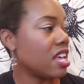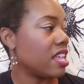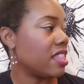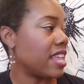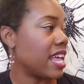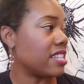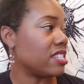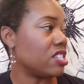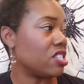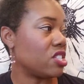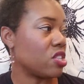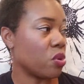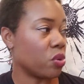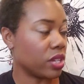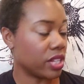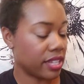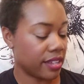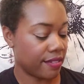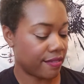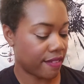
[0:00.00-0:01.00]
that's
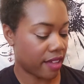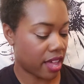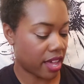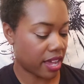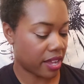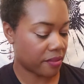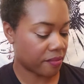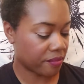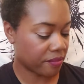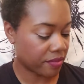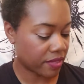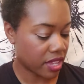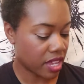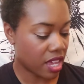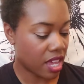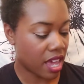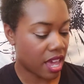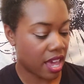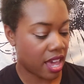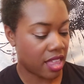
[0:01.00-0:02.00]
totally fine.
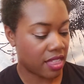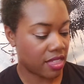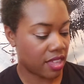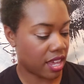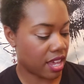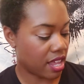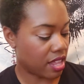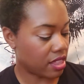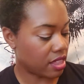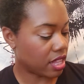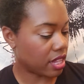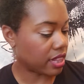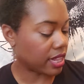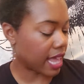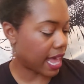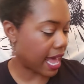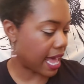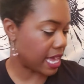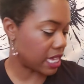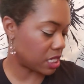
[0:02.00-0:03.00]
And then the
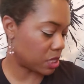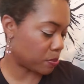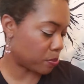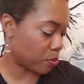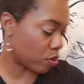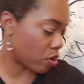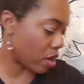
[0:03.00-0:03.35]
last